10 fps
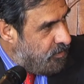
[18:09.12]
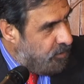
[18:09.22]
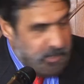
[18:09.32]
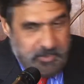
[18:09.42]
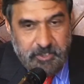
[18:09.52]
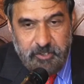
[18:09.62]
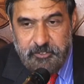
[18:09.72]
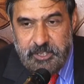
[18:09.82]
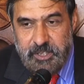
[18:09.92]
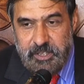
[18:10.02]
The President of
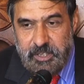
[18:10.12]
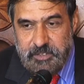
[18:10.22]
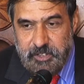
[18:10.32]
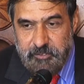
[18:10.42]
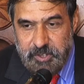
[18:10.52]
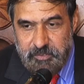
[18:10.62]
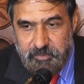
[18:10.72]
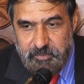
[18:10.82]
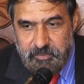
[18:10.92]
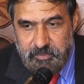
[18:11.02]
FICCI has
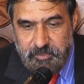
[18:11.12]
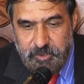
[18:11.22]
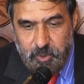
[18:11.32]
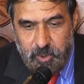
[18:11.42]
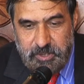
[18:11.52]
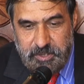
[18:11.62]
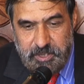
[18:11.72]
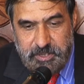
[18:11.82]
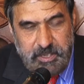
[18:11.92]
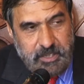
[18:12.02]
given you all the
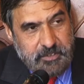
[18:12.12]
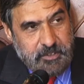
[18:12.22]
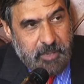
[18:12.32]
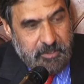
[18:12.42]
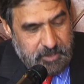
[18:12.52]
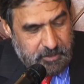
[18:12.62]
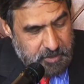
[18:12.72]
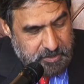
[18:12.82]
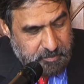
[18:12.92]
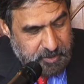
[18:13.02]
details about the
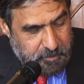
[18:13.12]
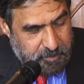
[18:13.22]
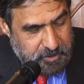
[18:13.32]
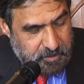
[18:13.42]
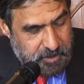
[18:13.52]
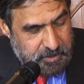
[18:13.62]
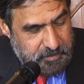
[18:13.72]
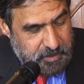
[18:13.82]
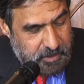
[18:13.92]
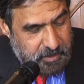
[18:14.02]
investment
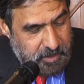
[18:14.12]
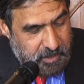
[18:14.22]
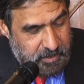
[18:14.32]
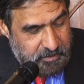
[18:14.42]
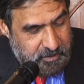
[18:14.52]
opportunities in India.